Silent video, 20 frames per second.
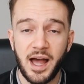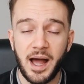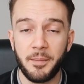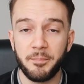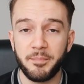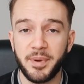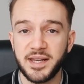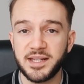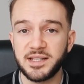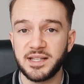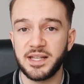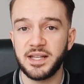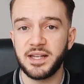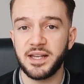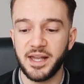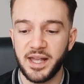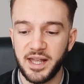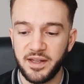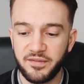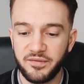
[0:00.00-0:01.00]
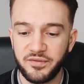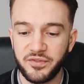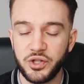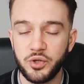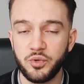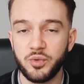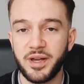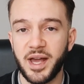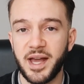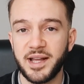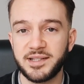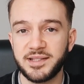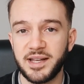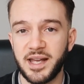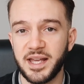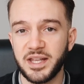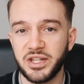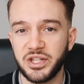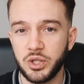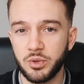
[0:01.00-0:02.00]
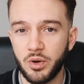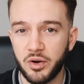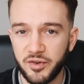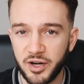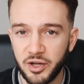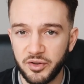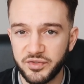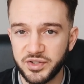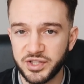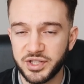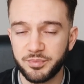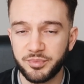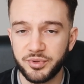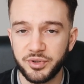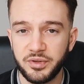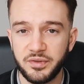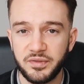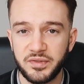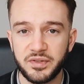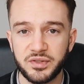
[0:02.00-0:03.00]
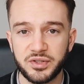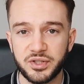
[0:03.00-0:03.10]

And basically, if you get a URL disapproved,